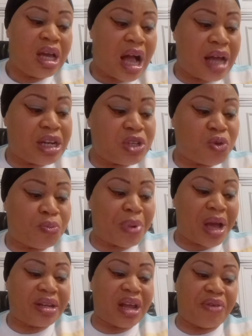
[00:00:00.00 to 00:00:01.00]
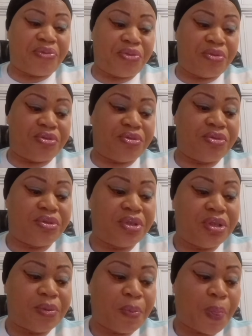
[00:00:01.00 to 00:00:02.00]
And they should buy their food
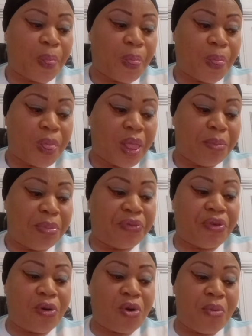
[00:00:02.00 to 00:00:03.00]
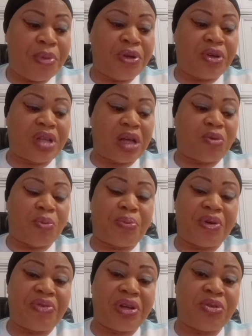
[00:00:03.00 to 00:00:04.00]
before coming in order to
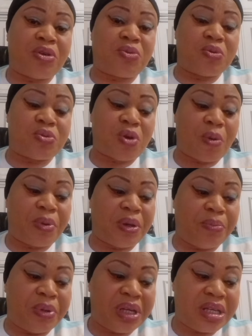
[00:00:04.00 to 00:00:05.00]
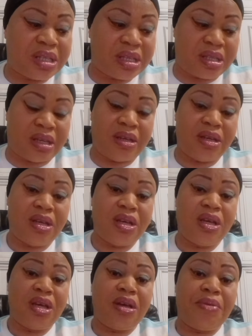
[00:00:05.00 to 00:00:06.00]
prevent not to stop in Benin City.
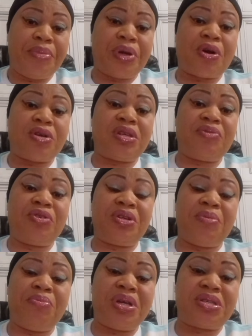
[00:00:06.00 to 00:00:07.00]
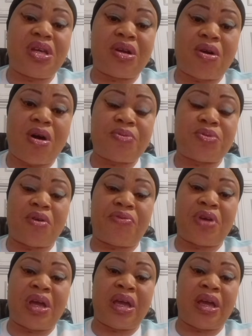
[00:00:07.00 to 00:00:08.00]
Because even the missing cups of
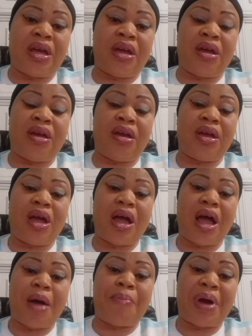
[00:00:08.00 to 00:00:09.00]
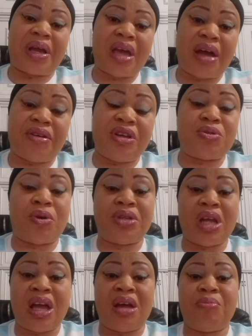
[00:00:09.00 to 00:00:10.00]
Abakari is on
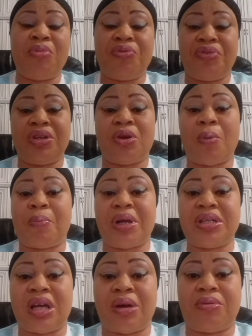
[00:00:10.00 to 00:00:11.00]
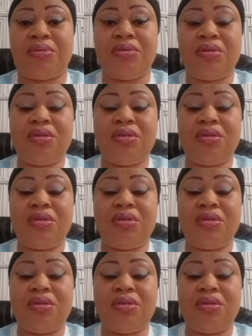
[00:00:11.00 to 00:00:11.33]
air moving up and down